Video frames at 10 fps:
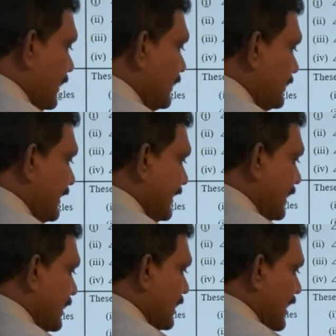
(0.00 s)

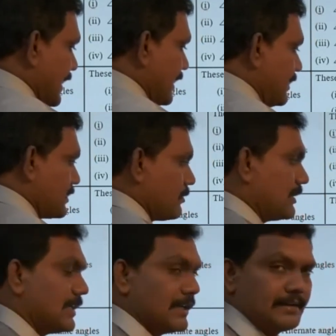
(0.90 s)
interior angles.
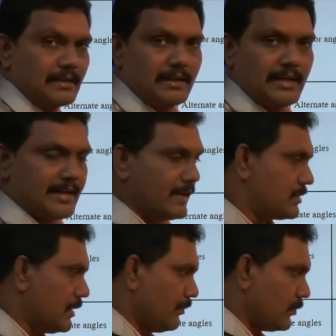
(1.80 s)
What are the internal
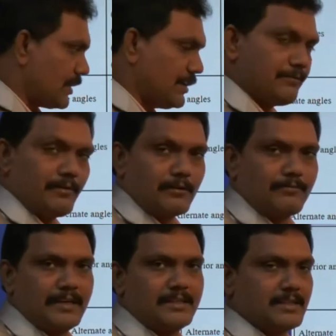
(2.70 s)
angles? 3, 4,
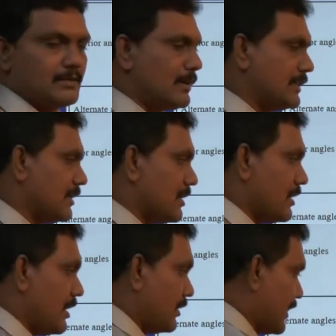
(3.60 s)
5, 6. What are
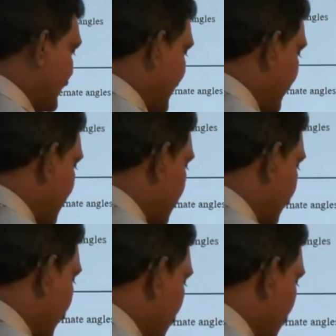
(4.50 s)
the alternate angles?